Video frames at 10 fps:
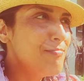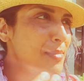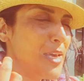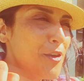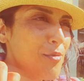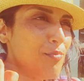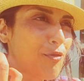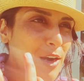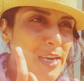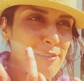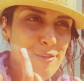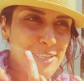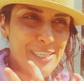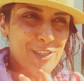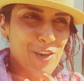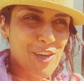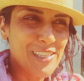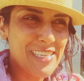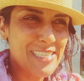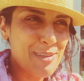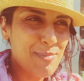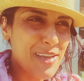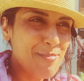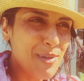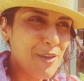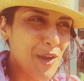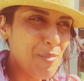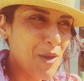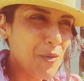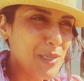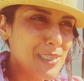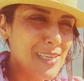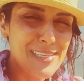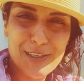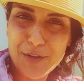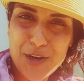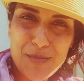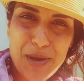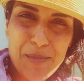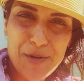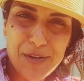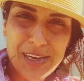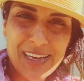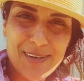make your brain really strong. They say my grandma always said it's for your memory,